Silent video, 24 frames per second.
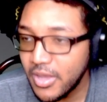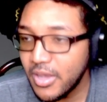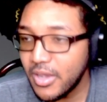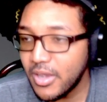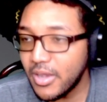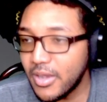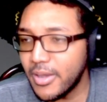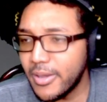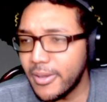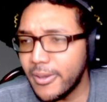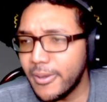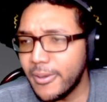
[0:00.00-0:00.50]

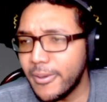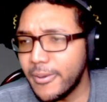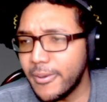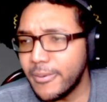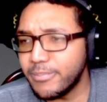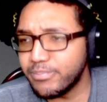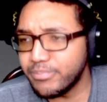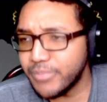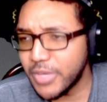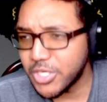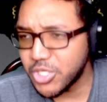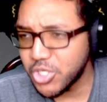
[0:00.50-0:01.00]

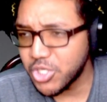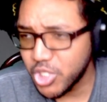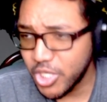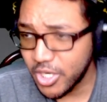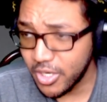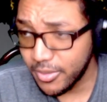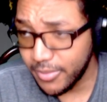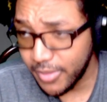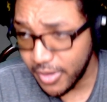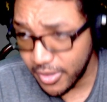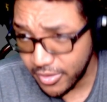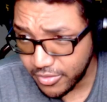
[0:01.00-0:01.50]
Make sure you check
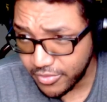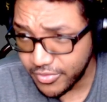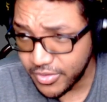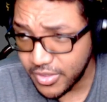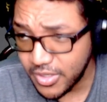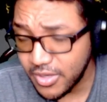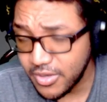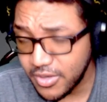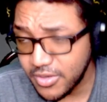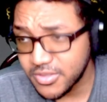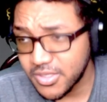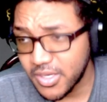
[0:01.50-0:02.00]
out my other
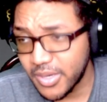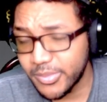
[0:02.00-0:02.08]
videos.